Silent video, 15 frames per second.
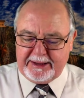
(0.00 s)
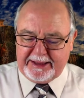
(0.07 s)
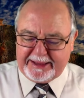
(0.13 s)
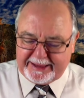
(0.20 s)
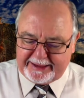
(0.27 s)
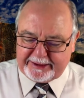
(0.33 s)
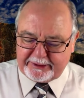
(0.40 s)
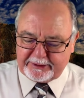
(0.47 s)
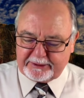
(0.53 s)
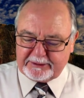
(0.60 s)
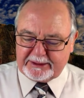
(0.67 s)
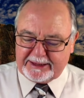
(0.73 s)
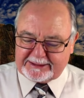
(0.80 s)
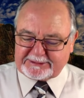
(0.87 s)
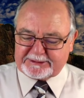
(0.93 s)
hear,
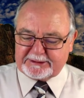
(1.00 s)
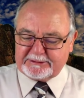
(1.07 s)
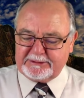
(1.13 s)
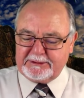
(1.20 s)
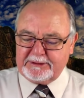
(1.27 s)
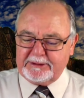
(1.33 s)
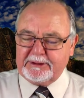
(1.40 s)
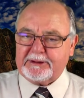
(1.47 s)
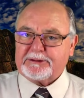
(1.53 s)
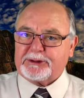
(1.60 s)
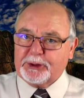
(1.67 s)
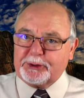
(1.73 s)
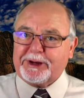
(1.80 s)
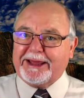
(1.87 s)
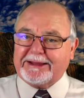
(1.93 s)
listen,
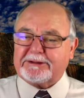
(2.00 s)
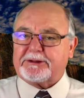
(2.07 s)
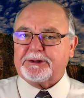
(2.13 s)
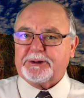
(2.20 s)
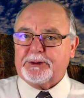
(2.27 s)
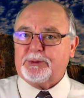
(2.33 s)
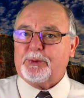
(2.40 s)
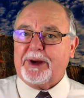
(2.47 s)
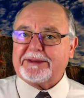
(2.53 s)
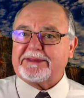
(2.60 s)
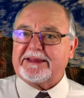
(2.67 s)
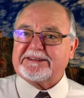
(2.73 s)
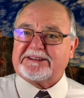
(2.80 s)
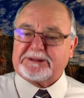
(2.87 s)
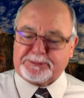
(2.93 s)
tune into what
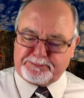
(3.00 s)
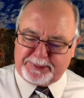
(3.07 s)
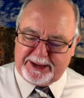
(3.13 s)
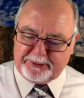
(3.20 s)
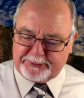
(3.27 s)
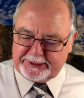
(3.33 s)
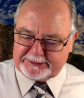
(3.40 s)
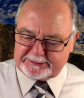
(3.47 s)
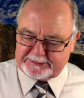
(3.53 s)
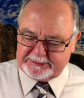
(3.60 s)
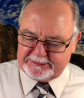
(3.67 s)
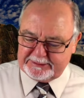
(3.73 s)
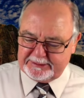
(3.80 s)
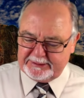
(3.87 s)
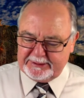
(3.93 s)
the Spirit
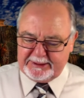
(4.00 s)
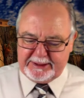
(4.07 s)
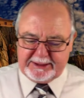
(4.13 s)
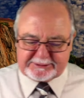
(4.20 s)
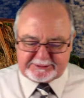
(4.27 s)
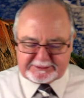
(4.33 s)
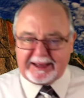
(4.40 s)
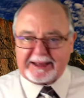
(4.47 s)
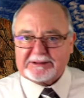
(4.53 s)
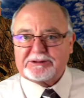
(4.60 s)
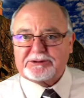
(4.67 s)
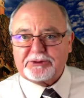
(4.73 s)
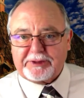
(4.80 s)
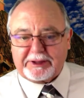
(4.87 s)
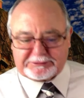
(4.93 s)
says
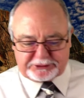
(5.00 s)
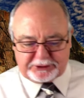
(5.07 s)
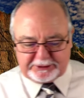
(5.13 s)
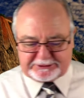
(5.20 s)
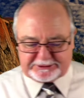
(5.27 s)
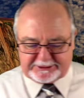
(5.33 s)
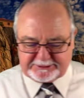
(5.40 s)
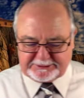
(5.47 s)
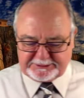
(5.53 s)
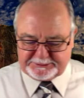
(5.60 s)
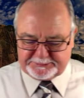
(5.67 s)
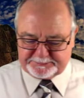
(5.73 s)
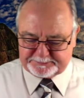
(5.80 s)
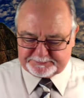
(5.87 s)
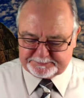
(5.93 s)
to the churches.